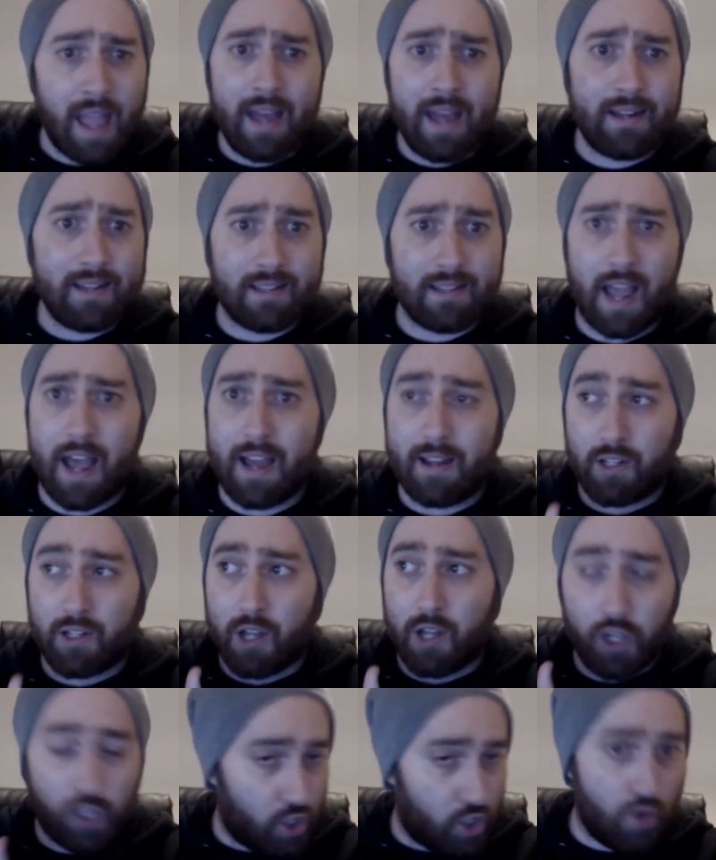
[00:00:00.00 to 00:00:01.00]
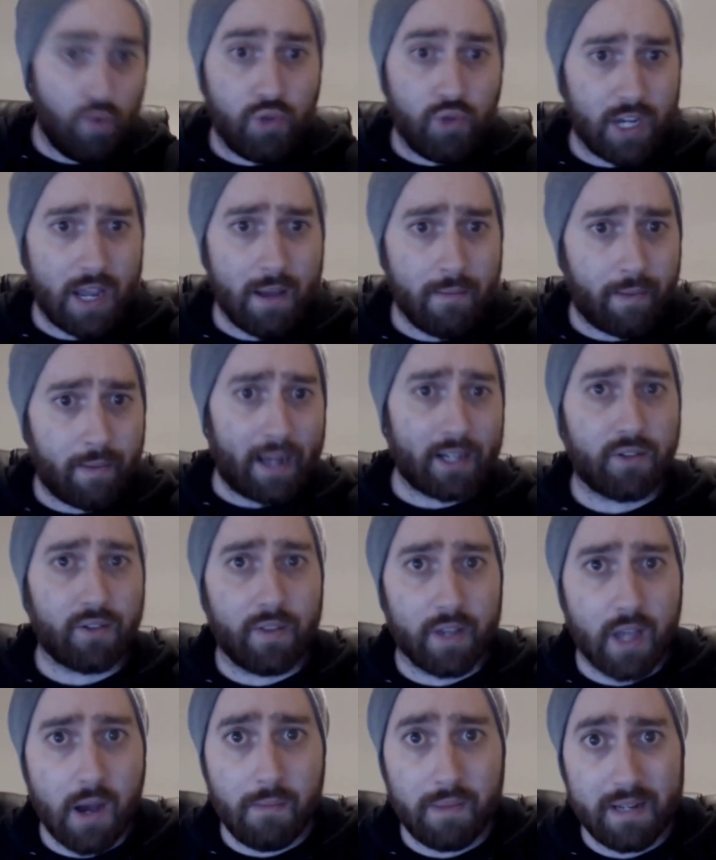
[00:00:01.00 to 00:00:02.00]
and has had a huge impact on
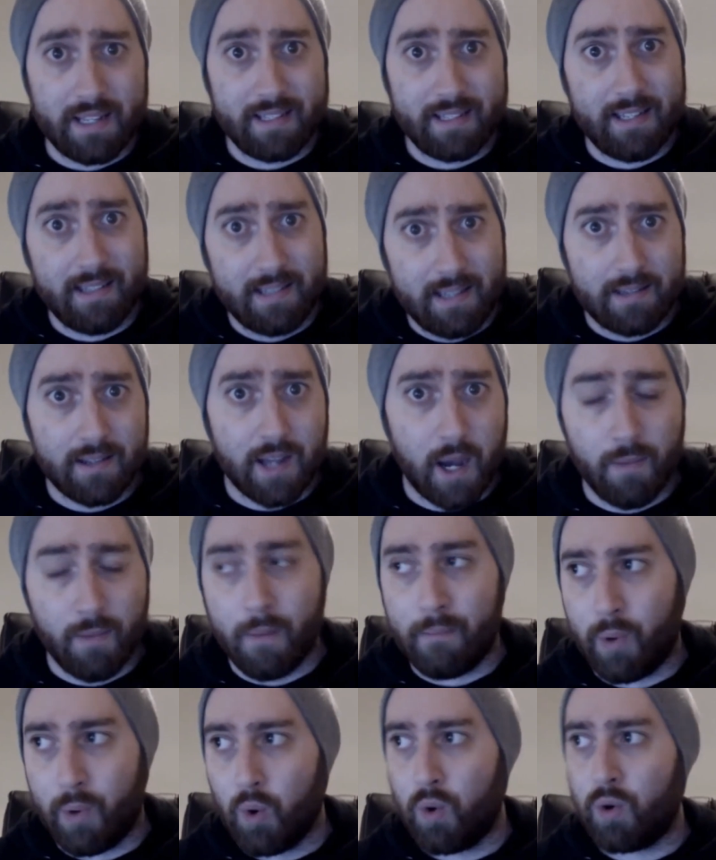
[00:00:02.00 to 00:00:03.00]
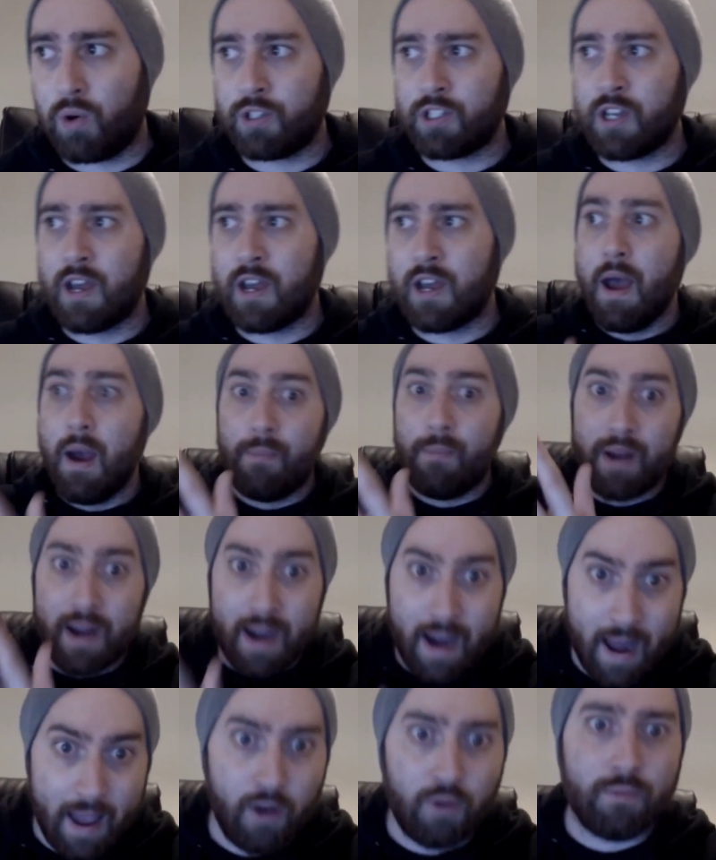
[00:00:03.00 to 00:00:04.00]
the company since he's come on board.
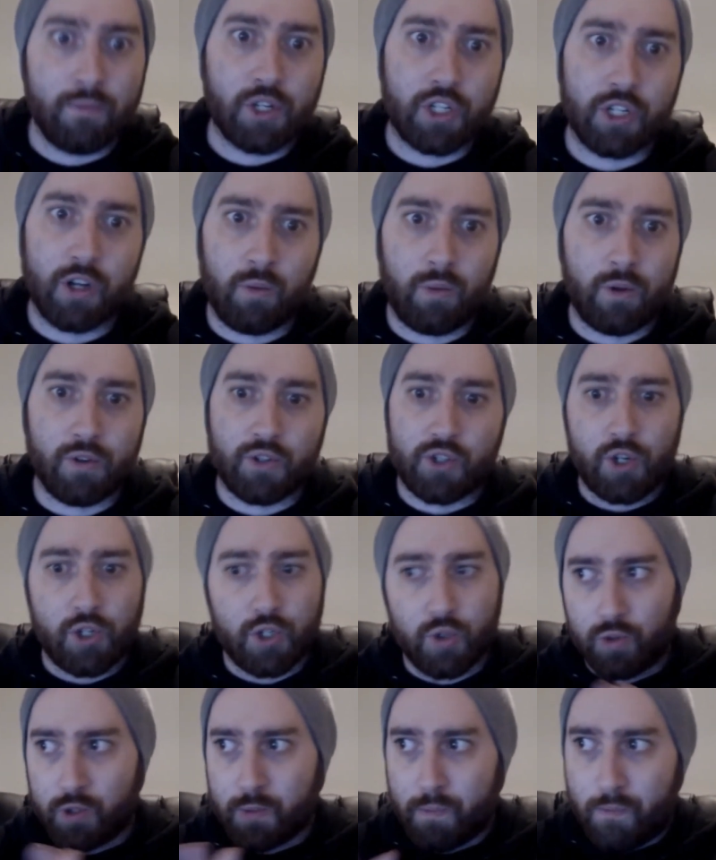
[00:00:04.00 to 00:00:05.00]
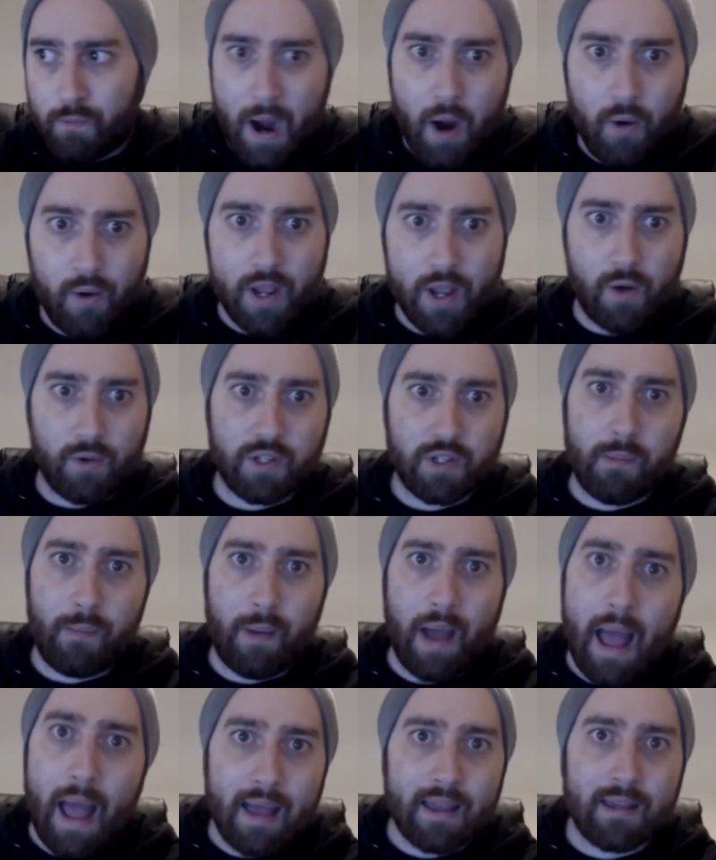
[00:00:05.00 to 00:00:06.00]
But now Michelle Wilson and George Barrios are
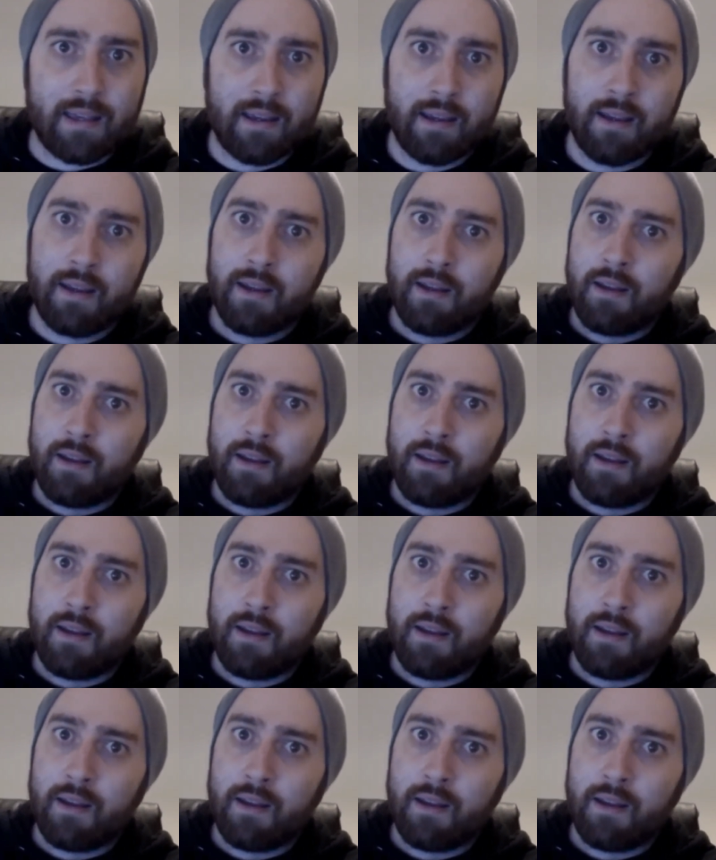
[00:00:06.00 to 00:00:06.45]
back.